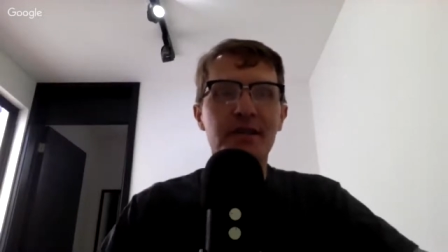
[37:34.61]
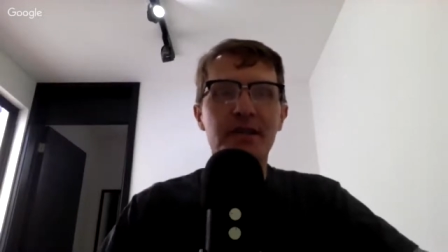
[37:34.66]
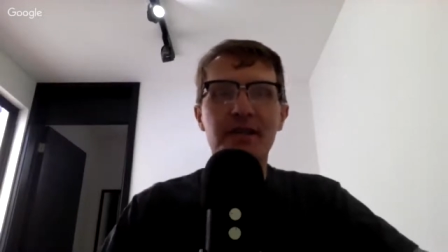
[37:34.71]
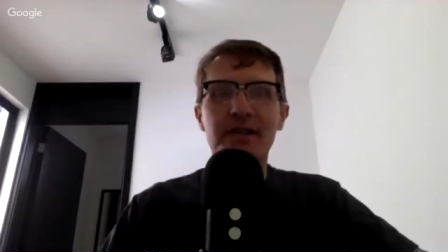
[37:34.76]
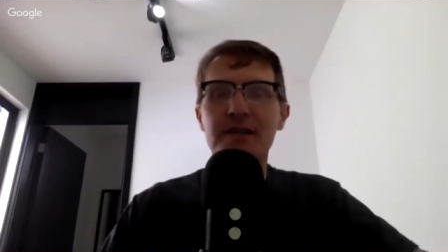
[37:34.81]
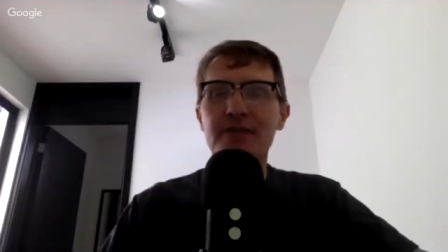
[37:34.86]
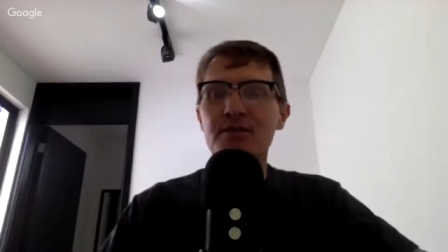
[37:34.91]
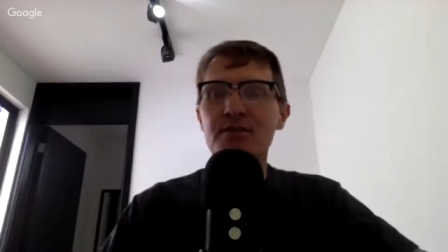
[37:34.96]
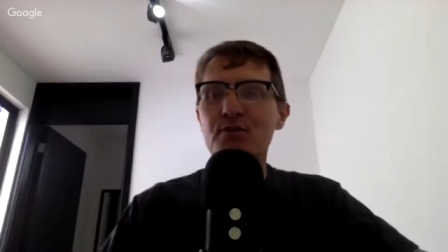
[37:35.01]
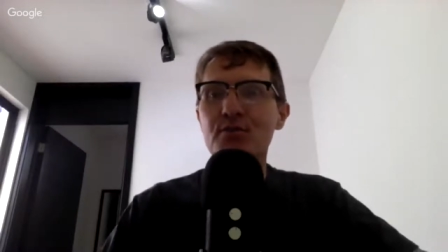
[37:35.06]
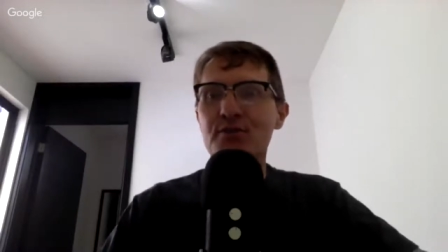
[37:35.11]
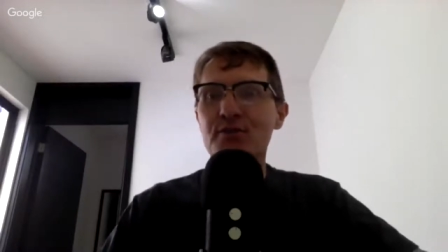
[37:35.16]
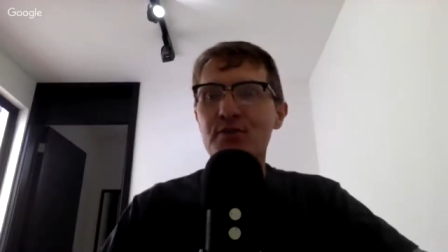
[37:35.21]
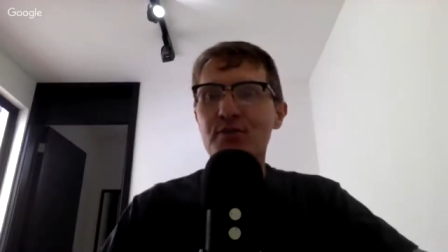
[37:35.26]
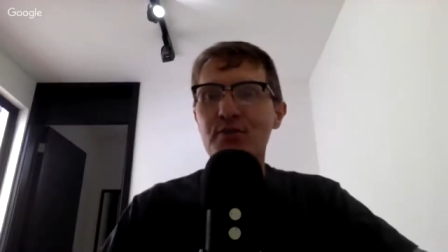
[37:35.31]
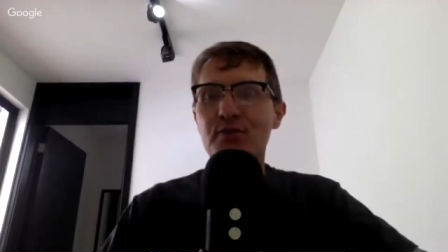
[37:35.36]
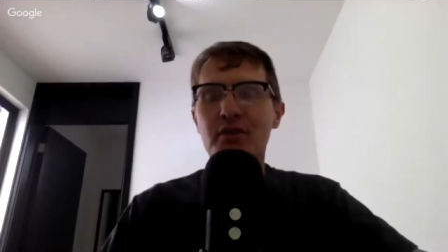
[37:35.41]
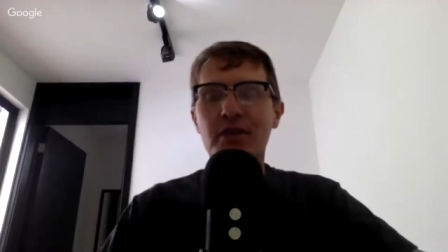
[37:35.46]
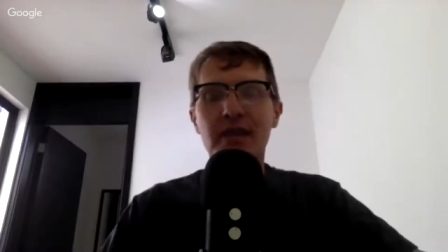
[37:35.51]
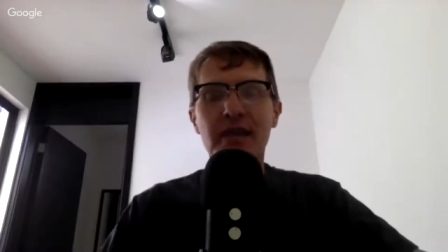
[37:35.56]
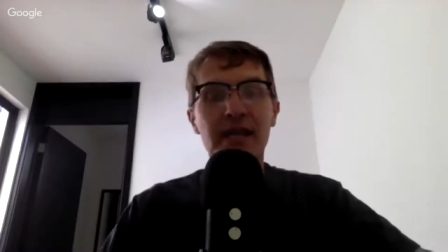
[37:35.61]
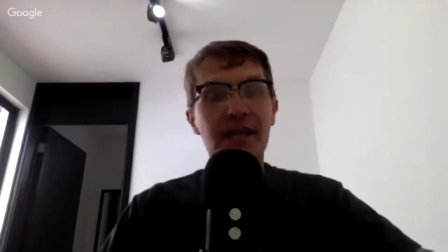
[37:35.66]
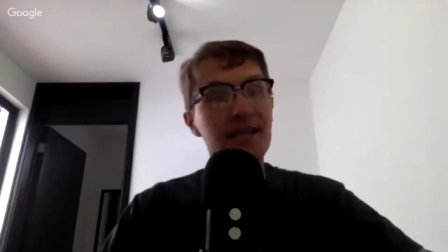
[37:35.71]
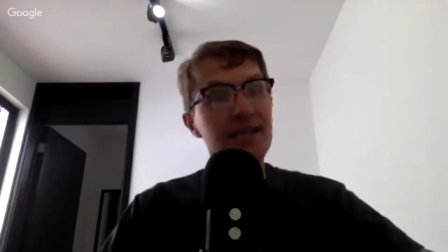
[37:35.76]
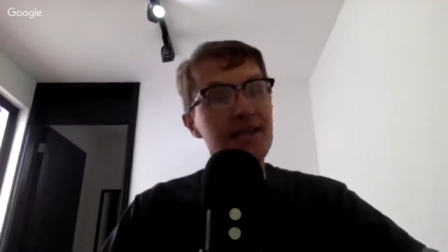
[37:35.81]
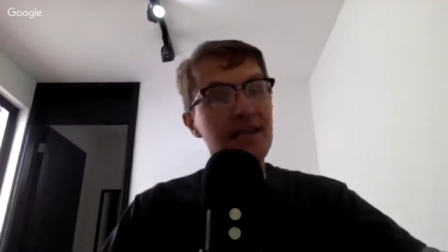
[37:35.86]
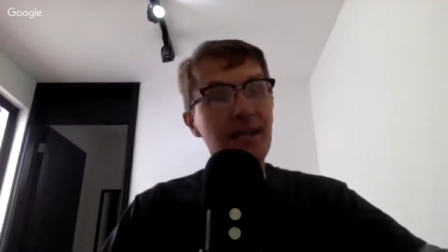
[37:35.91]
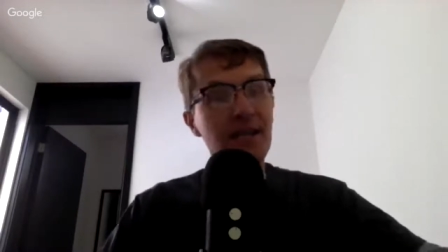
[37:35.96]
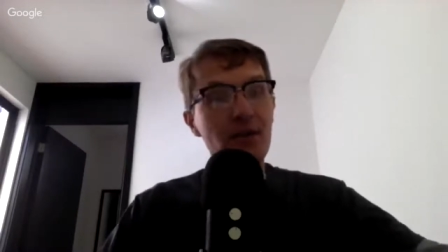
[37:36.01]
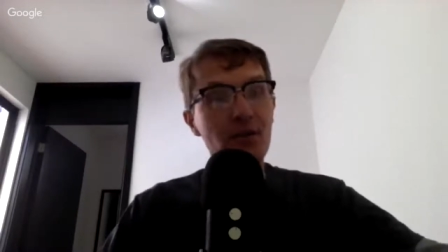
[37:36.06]
I think that's always a good thing.
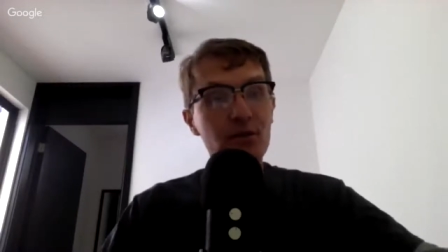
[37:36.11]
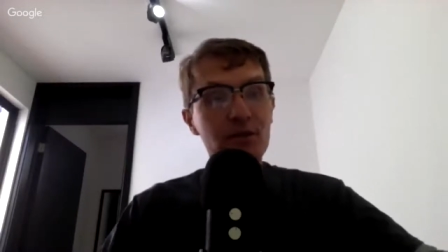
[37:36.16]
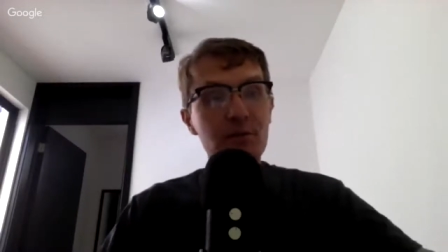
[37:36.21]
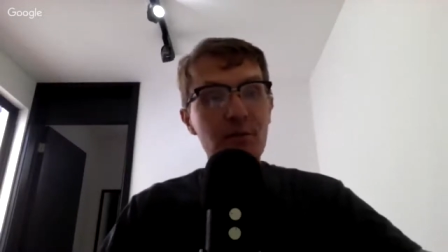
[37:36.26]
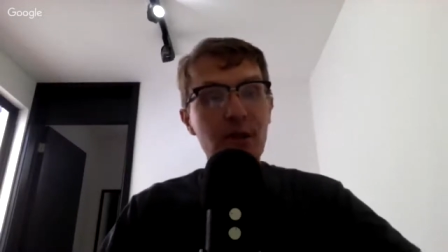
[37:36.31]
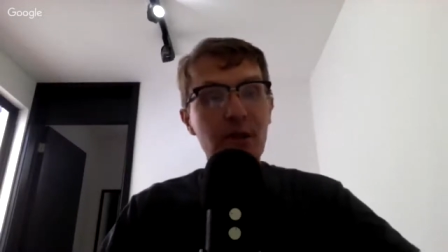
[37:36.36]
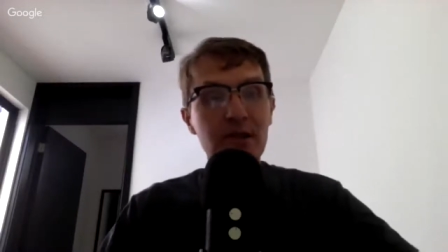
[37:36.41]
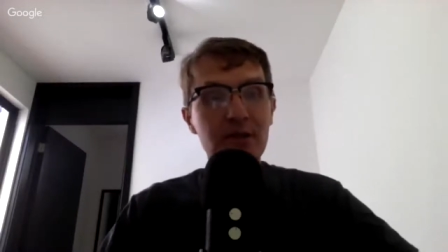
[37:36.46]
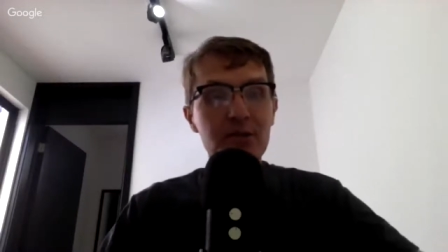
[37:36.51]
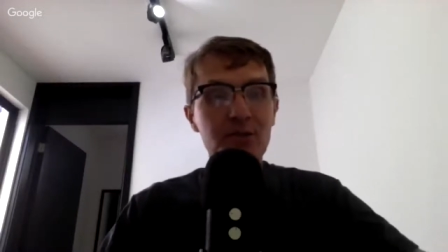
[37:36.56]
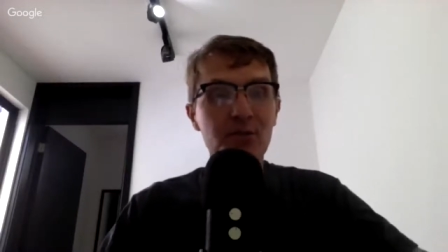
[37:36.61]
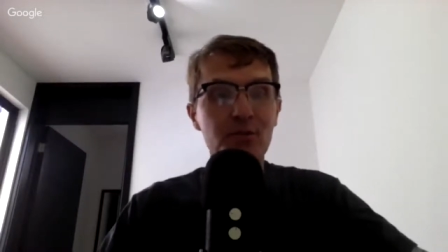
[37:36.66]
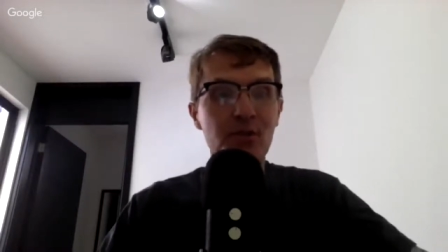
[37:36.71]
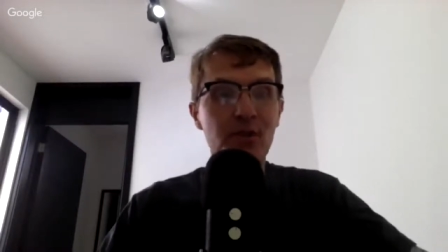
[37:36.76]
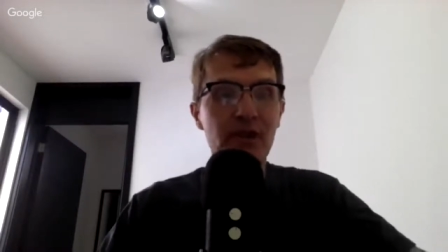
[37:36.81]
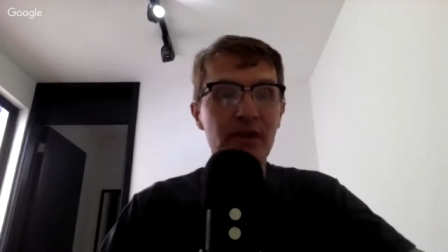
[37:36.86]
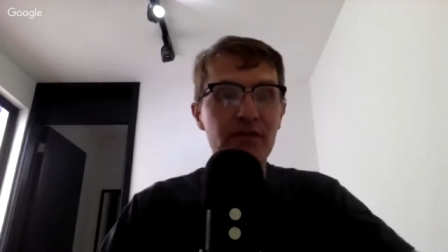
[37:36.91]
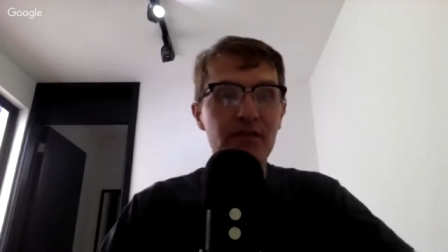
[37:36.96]
It's not always possible,